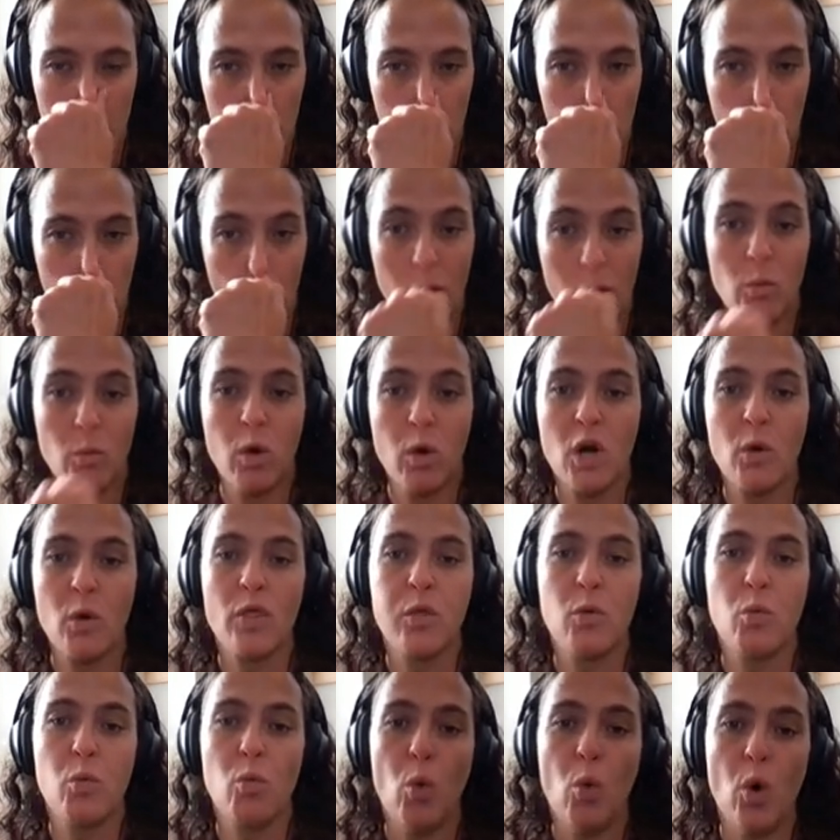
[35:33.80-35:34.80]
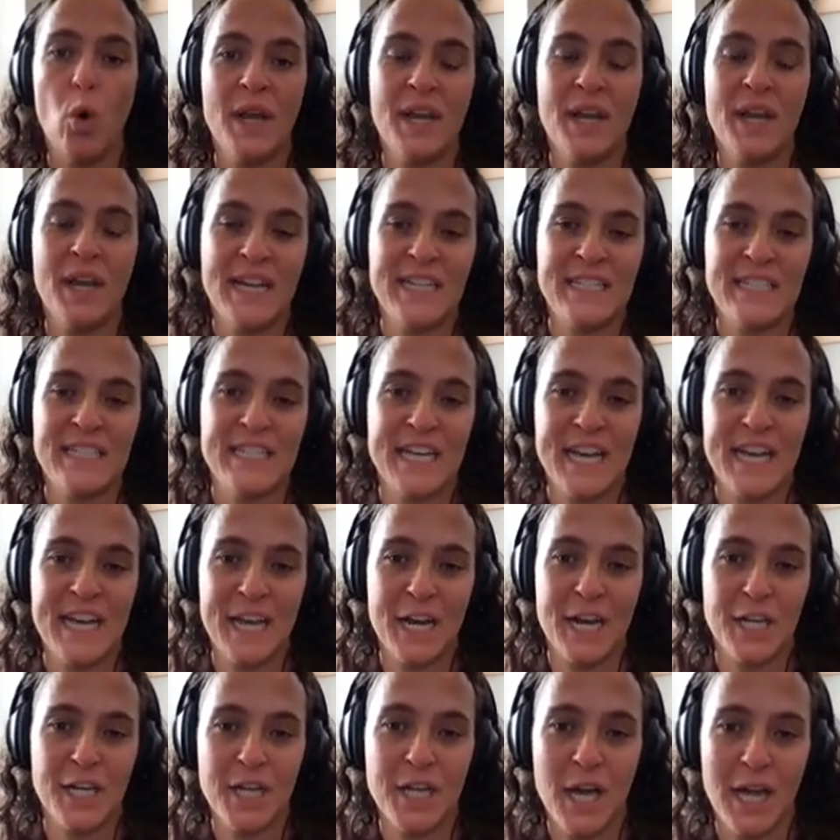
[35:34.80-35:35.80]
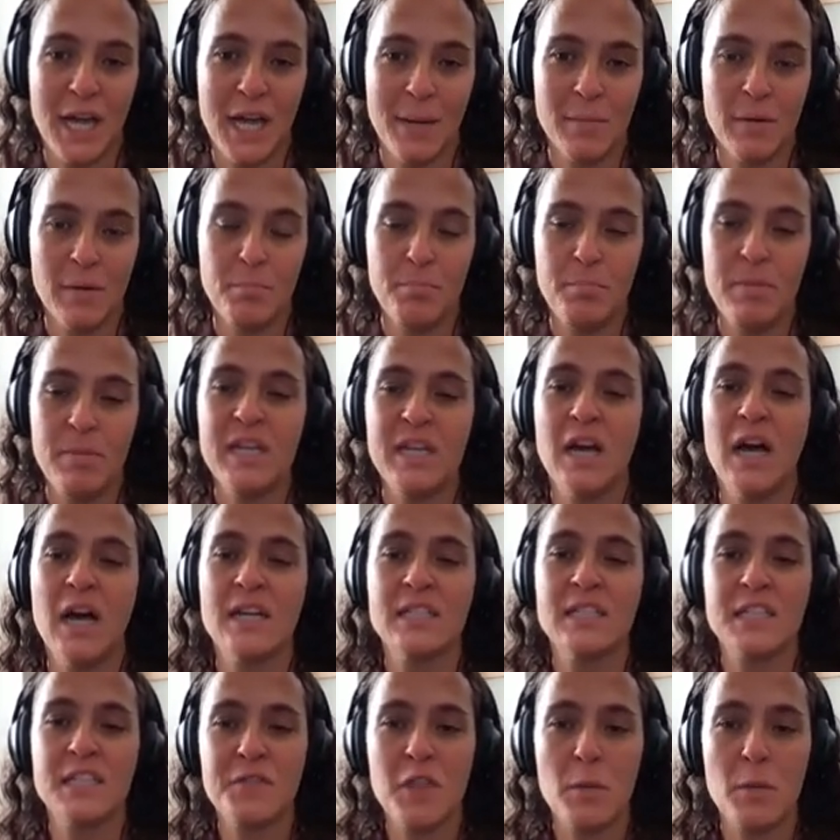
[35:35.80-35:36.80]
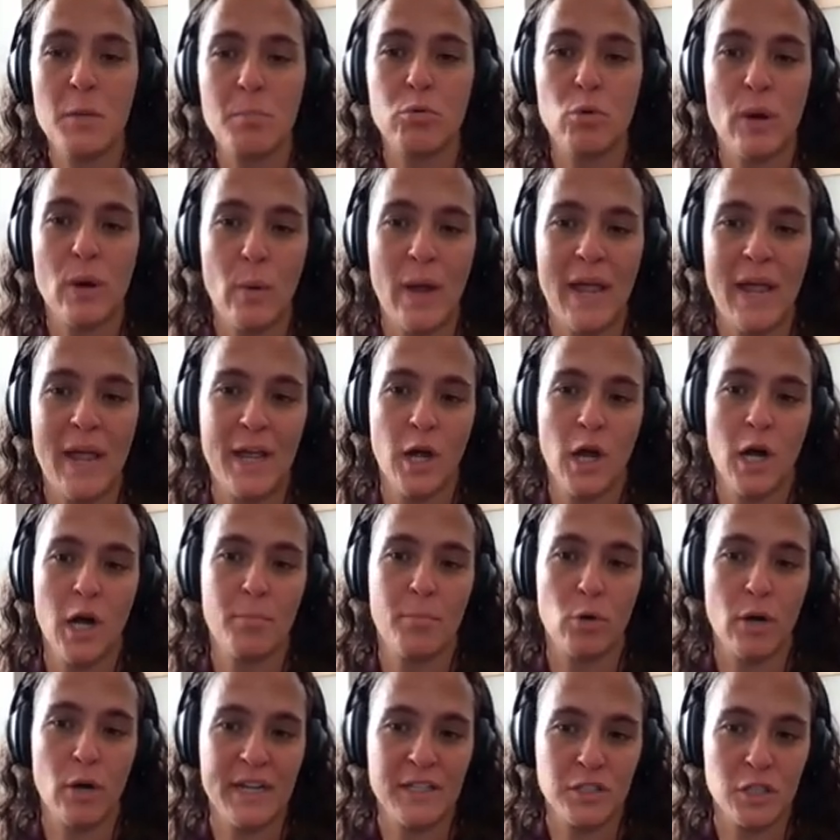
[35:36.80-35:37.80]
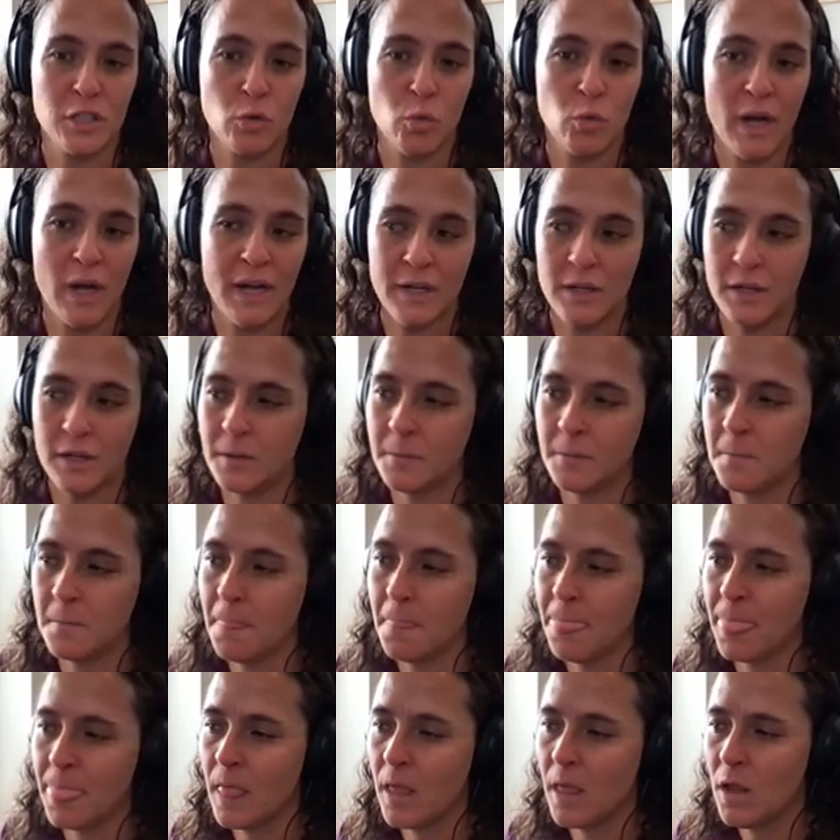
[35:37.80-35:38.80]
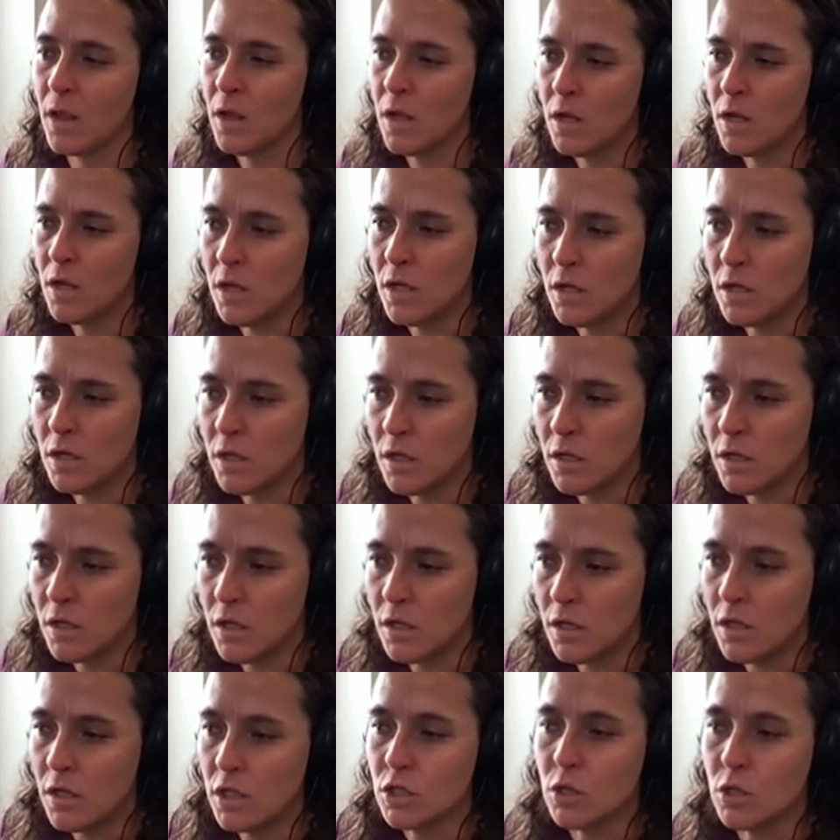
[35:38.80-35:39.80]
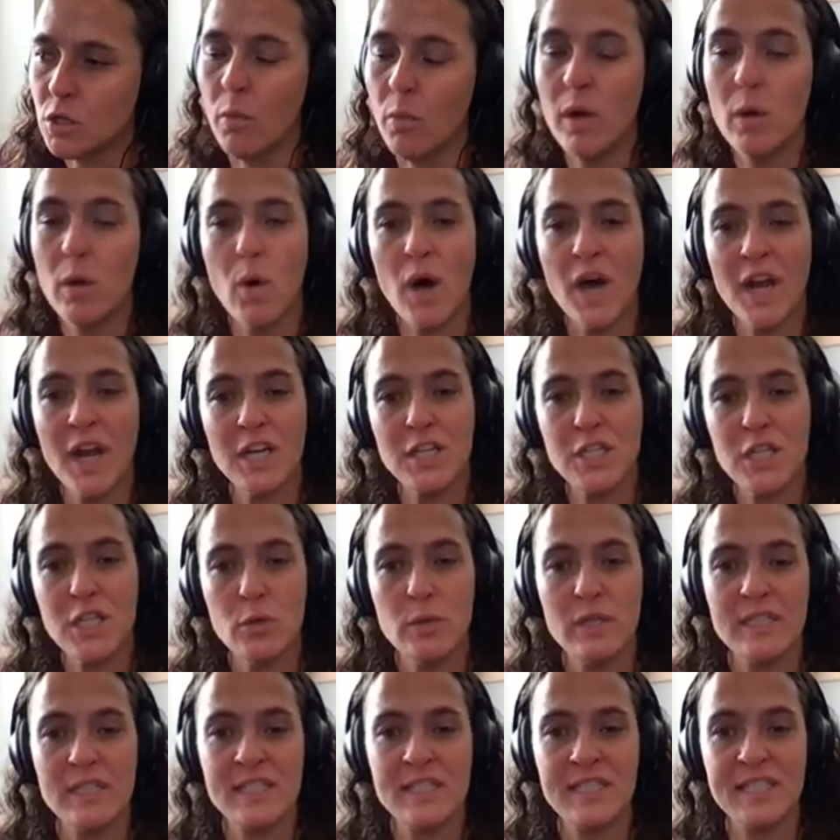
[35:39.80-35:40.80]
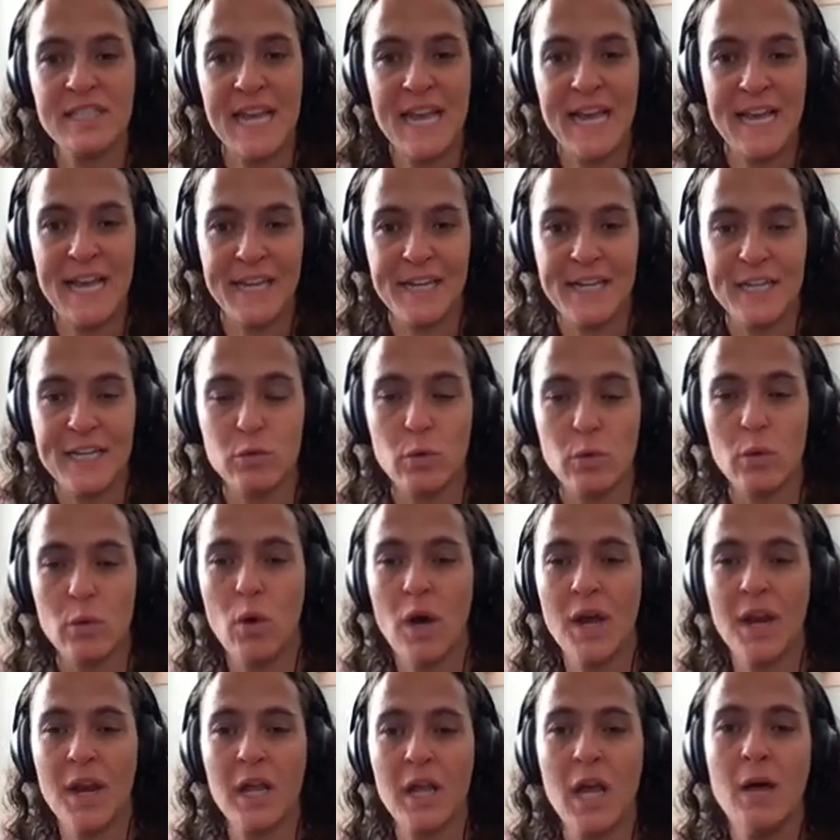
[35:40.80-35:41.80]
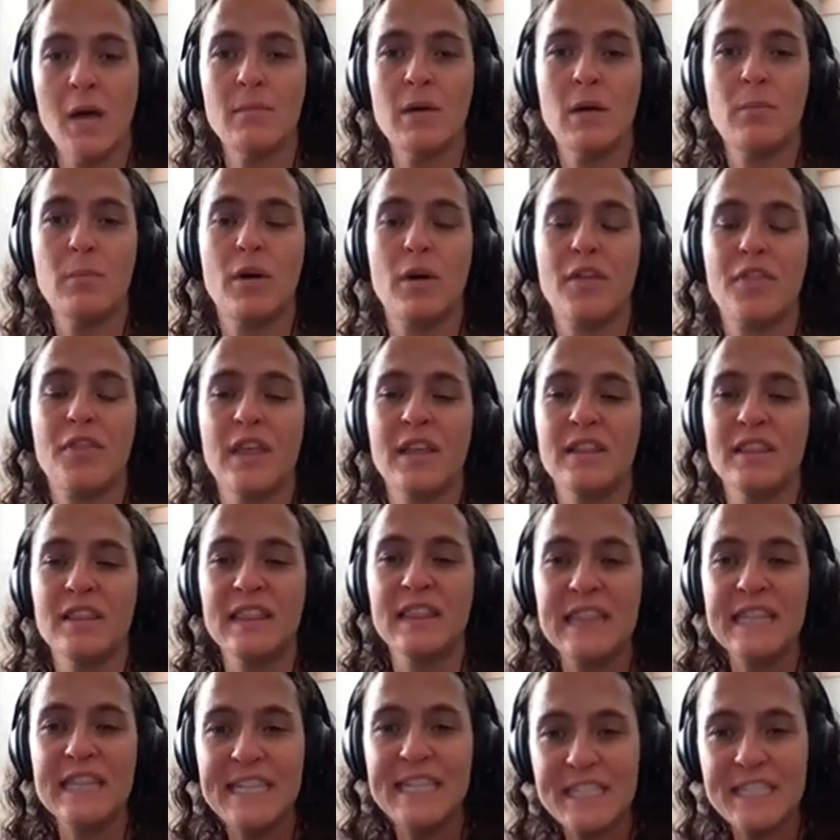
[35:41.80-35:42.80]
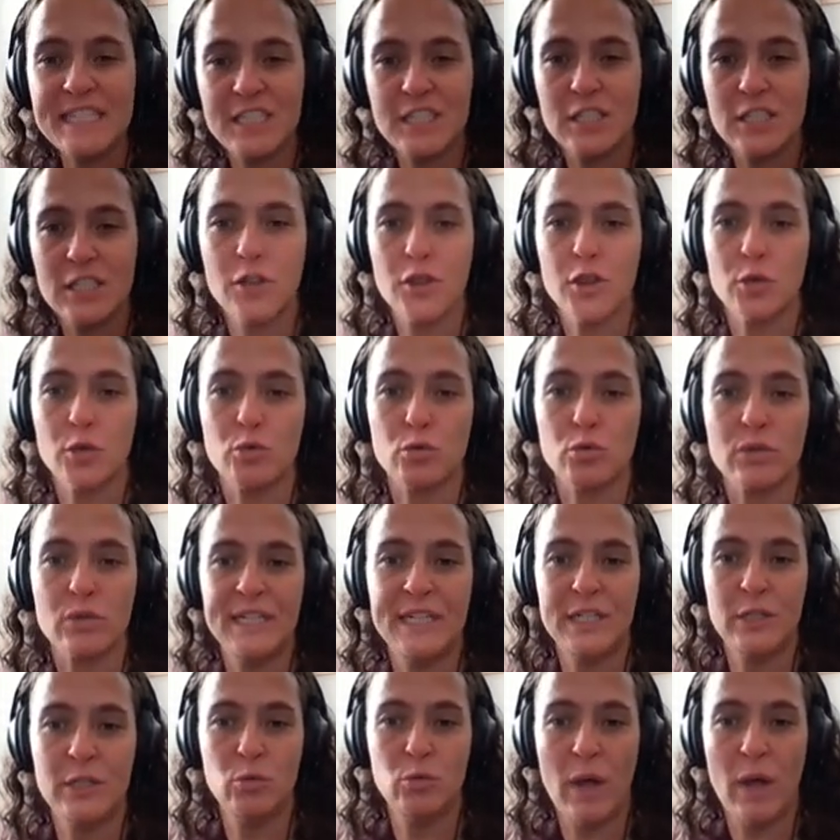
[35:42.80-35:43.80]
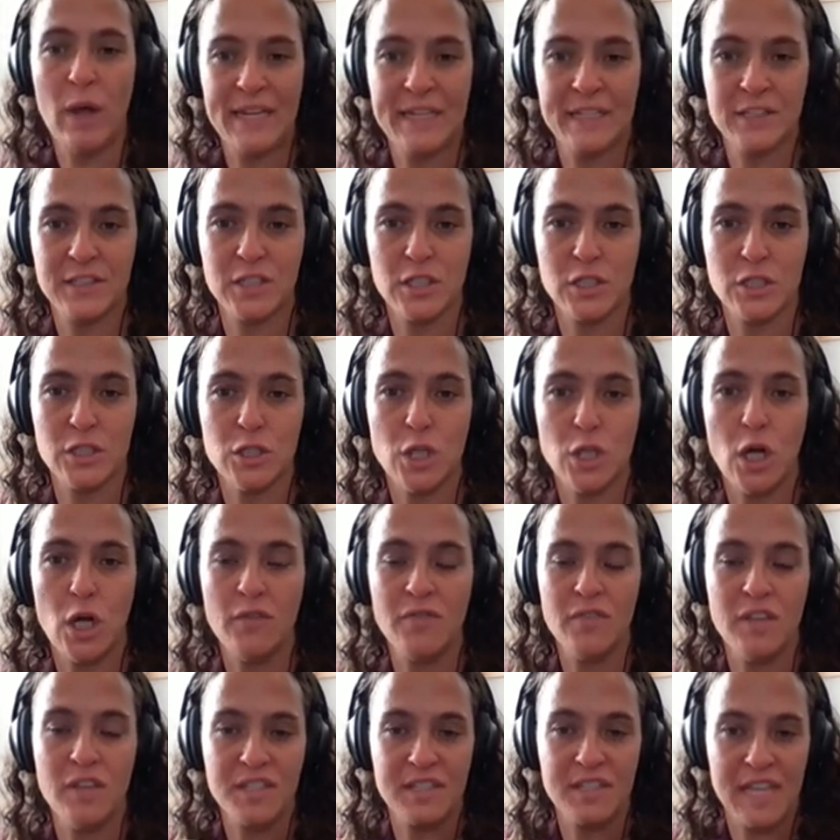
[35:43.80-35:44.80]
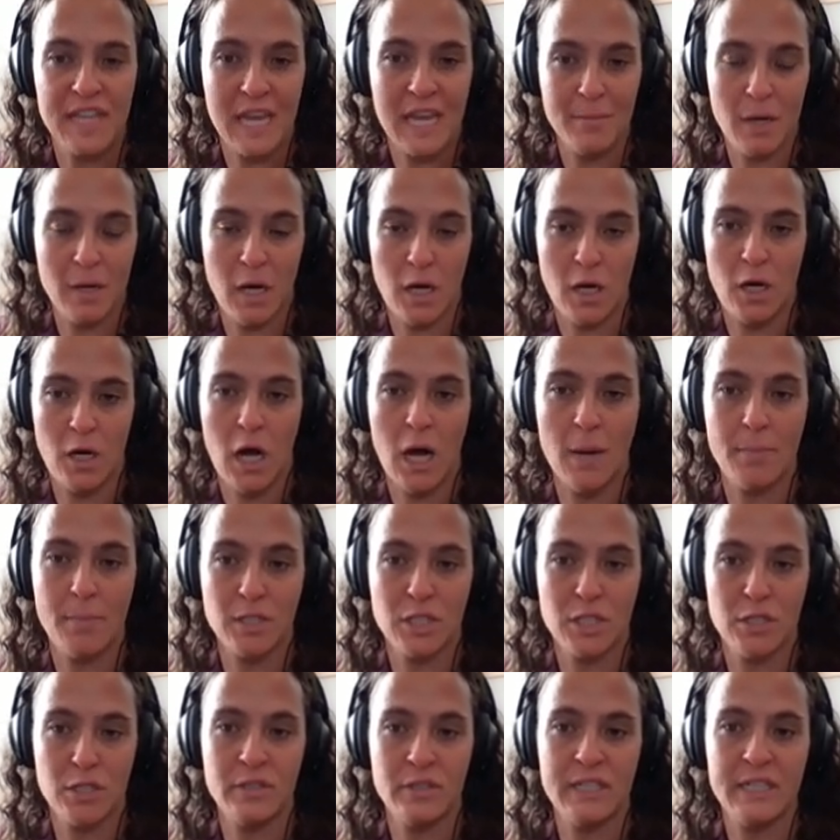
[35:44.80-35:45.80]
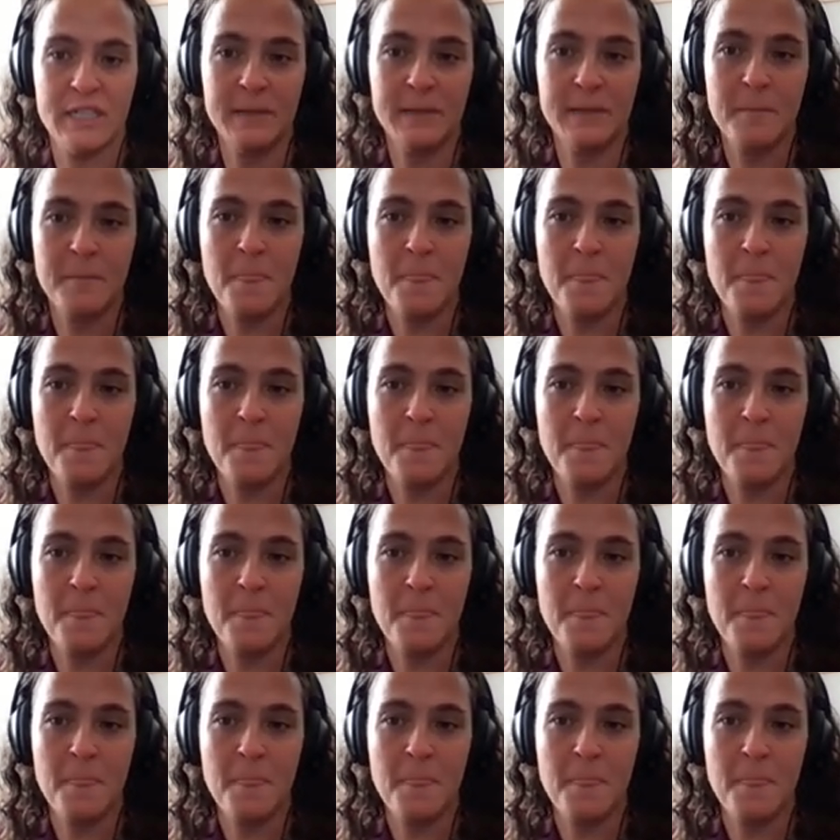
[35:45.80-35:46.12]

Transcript: when we work with one idea at a time because of the way our brains are wired. So what we want to do instead is we want to come up with at least three ways to solve the same opportunity.